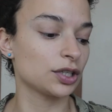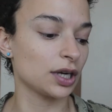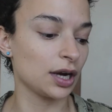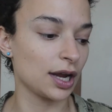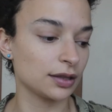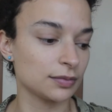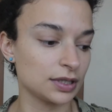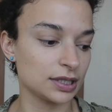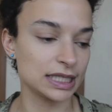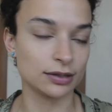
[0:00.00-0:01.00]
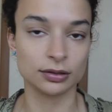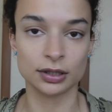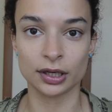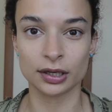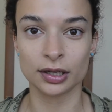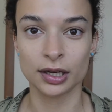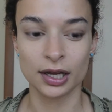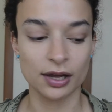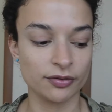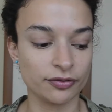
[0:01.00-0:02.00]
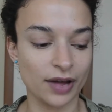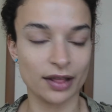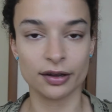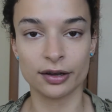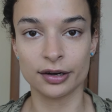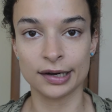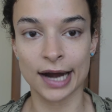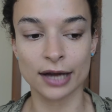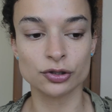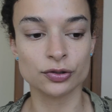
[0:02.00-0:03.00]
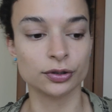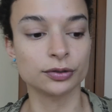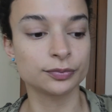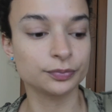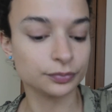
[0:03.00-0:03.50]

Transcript: I like them to still look feathered and natural.